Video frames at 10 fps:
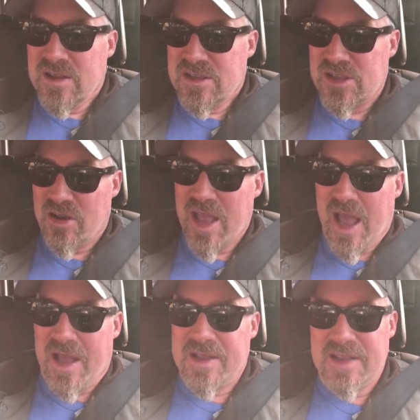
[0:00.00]
So
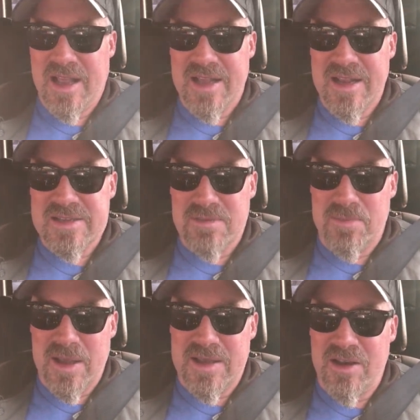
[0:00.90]
yeah, it is a
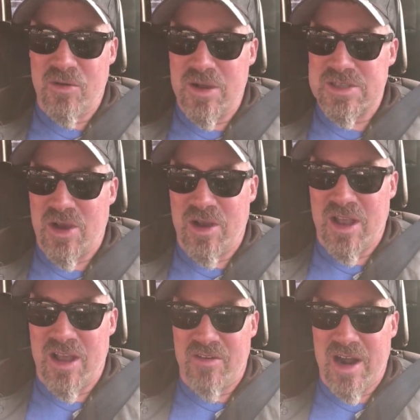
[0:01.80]
big deal what's
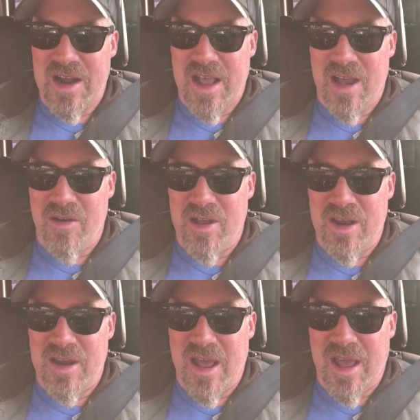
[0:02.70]
going right now,
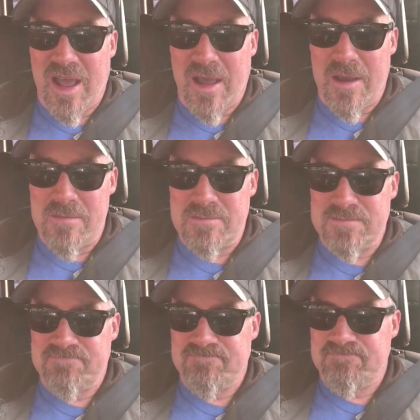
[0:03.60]
and
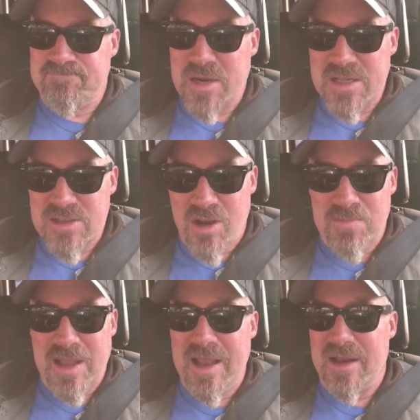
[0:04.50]
um, but it's all
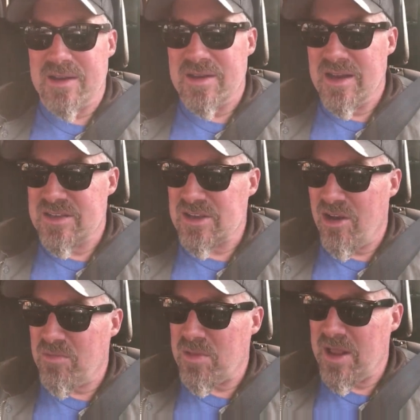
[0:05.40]
planned. It's
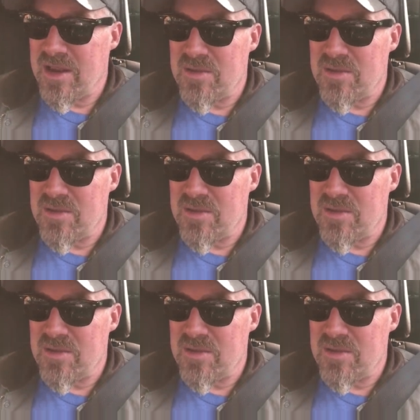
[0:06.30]
all planned